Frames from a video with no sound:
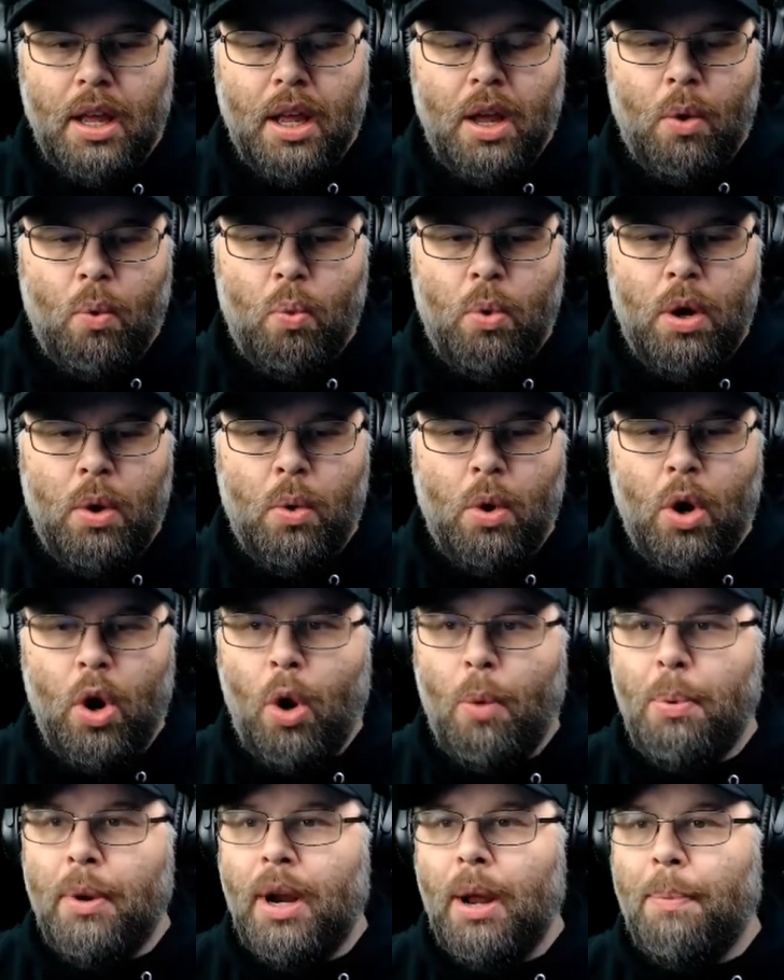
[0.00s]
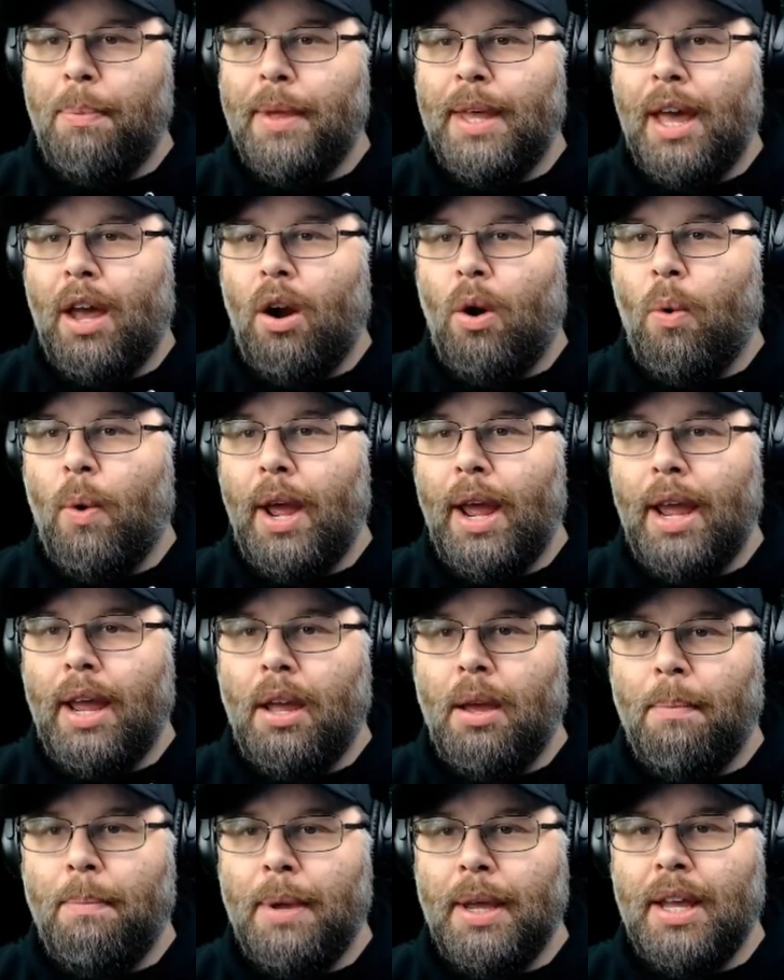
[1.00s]
We won't open up the outer way
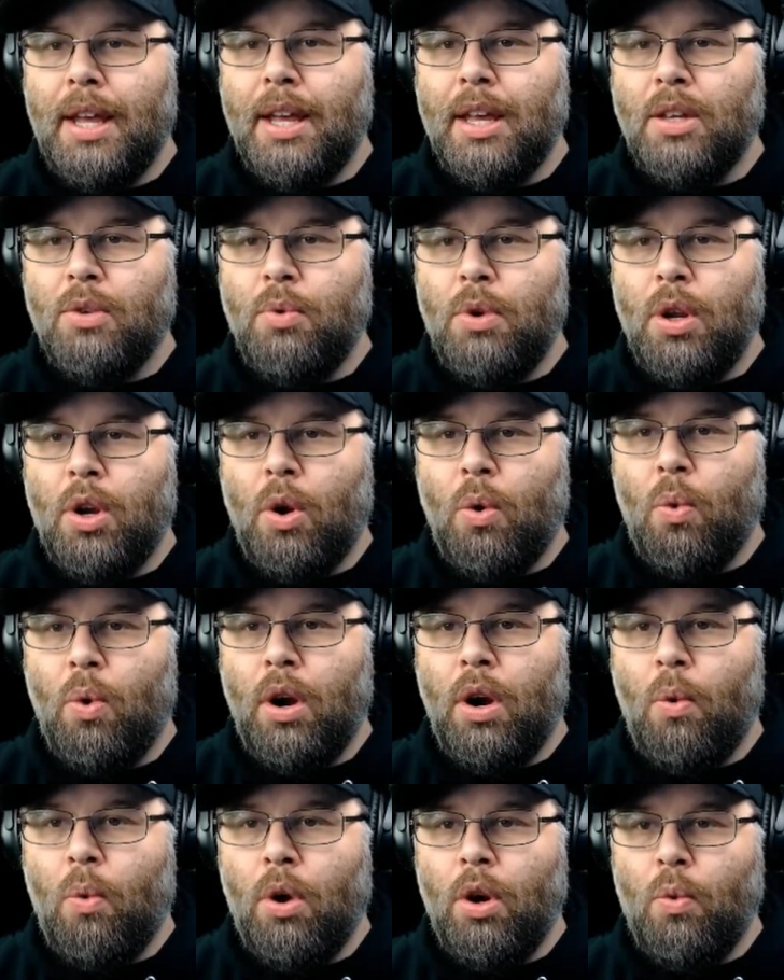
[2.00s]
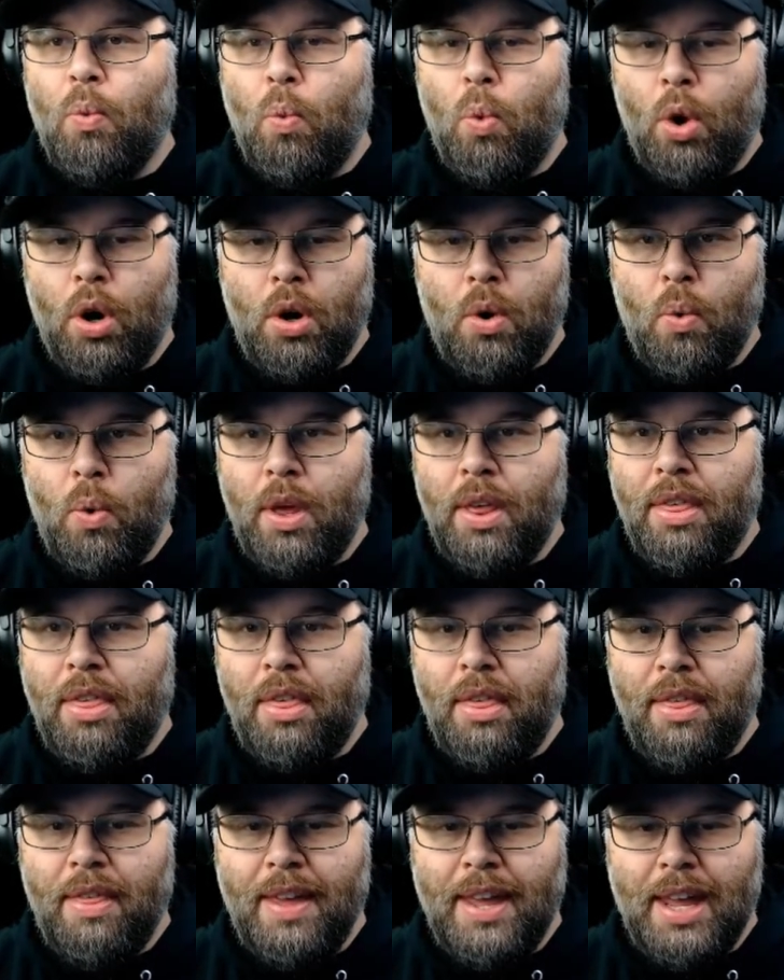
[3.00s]
because we don't want to work with
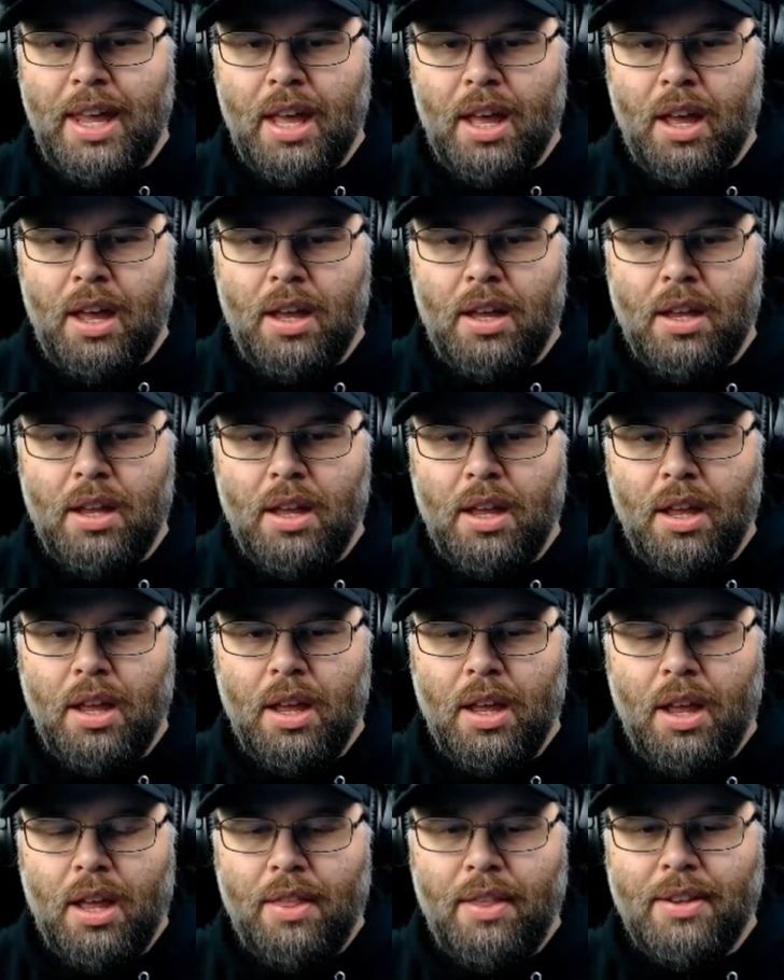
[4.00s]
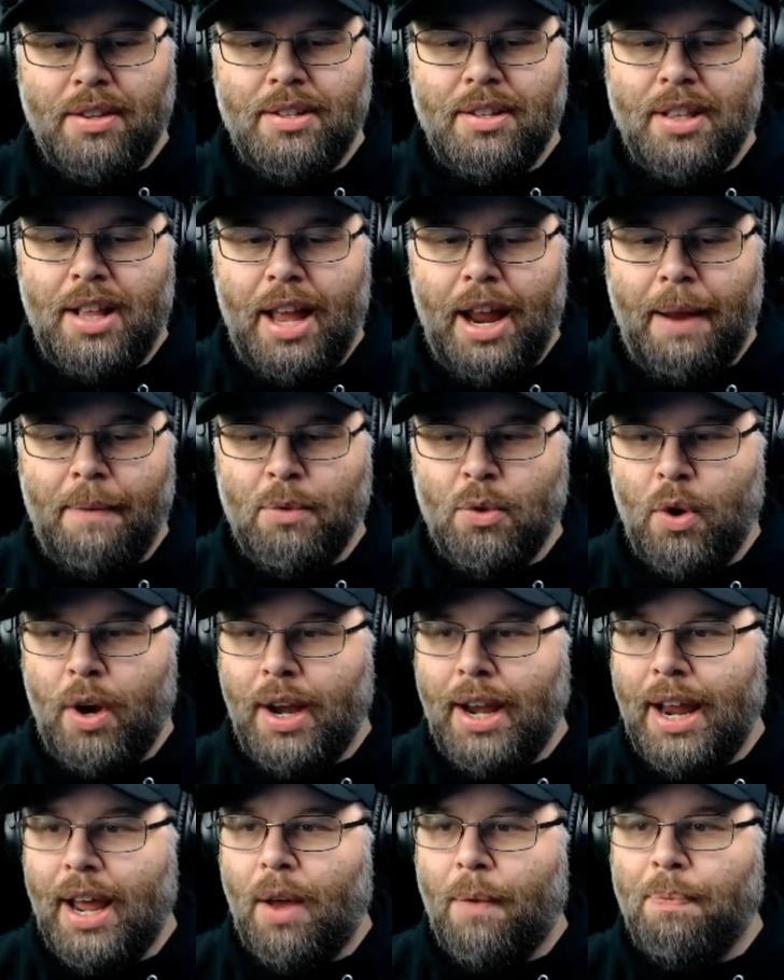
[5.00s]
the slimes
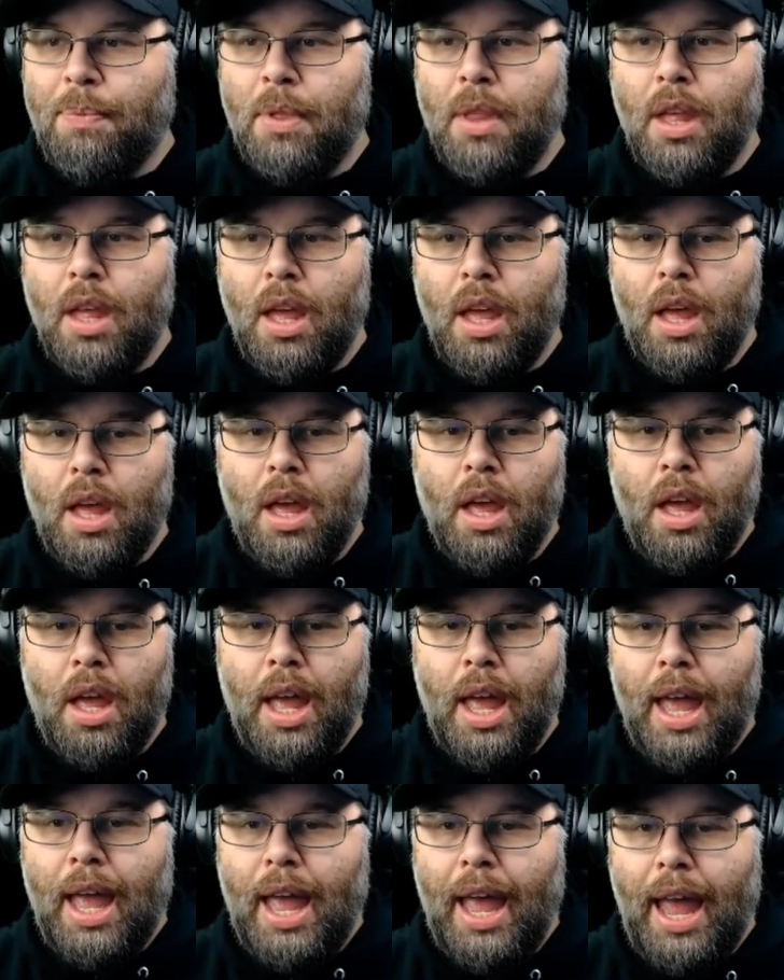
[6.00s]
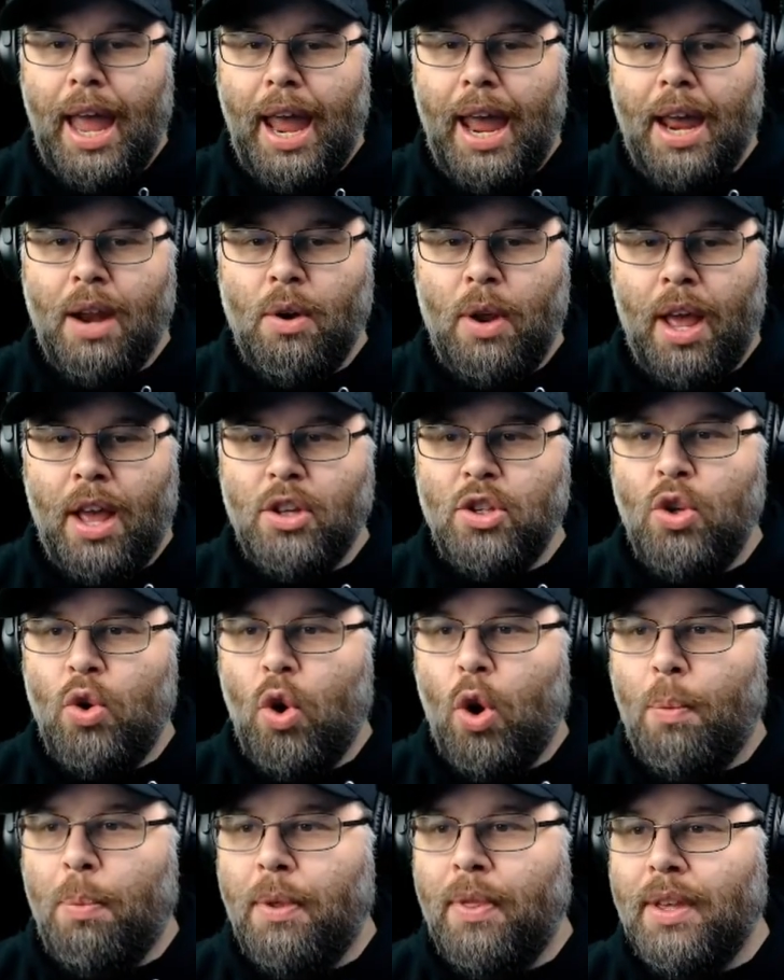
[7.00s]
right now. And as you
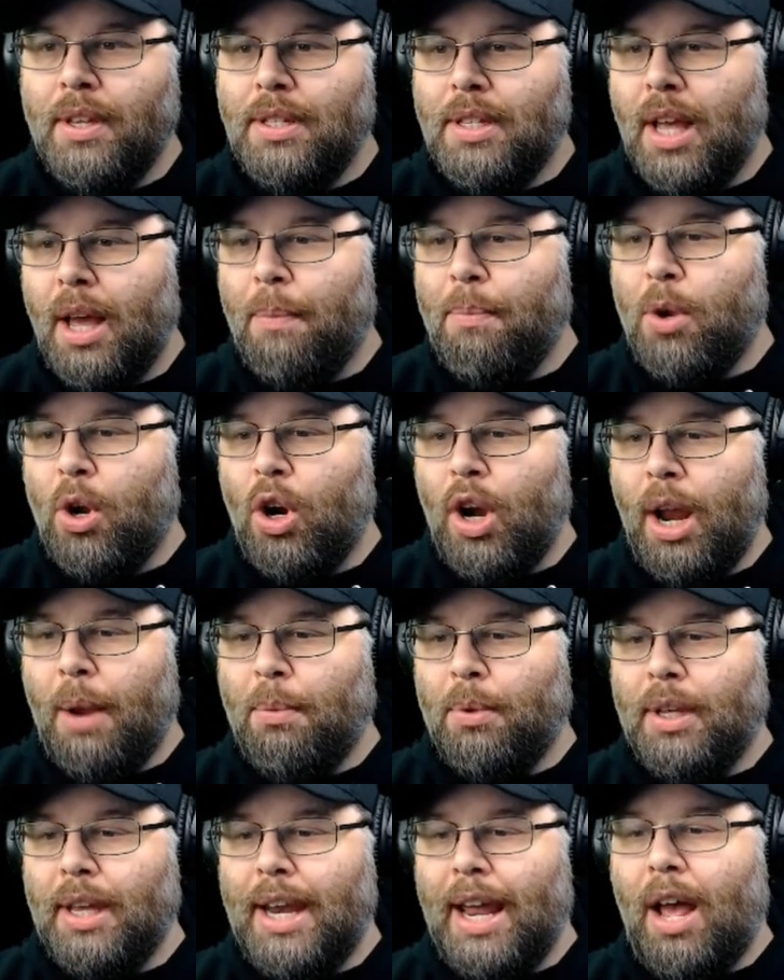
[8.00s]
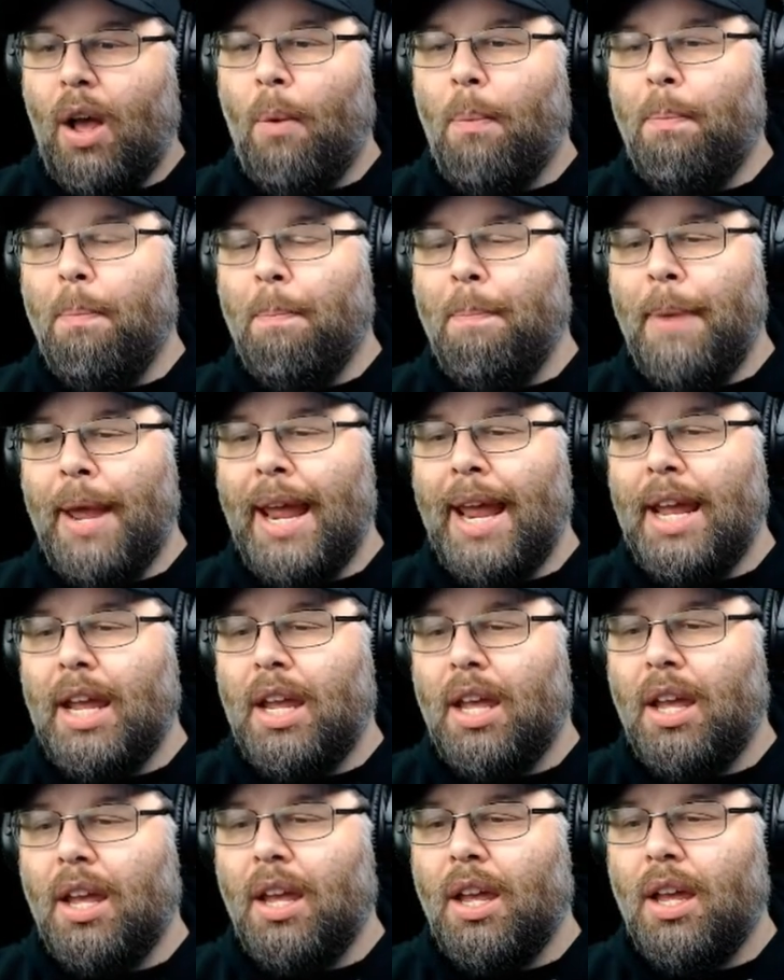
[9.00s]
open this up, you're able to now
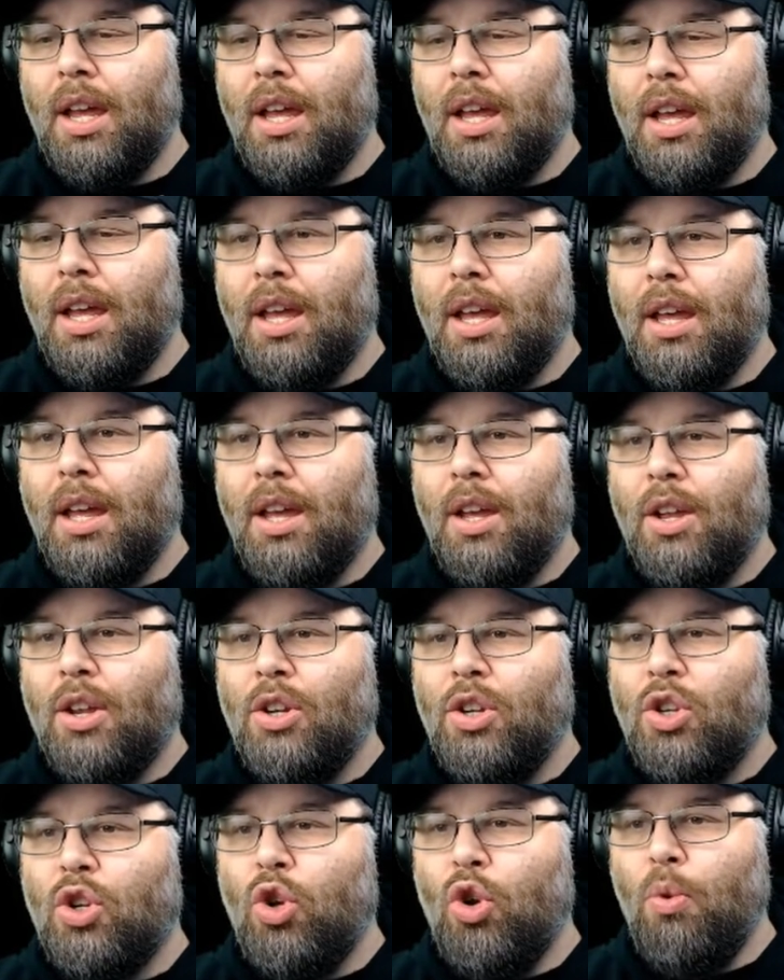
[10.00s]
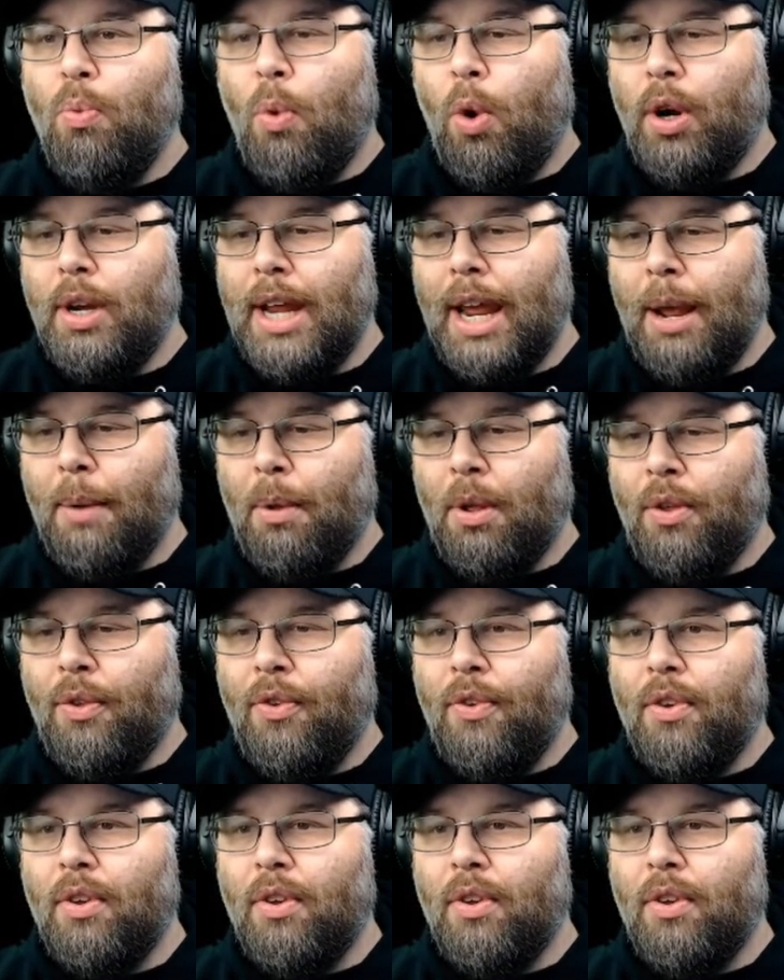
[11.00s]
make 2 more tables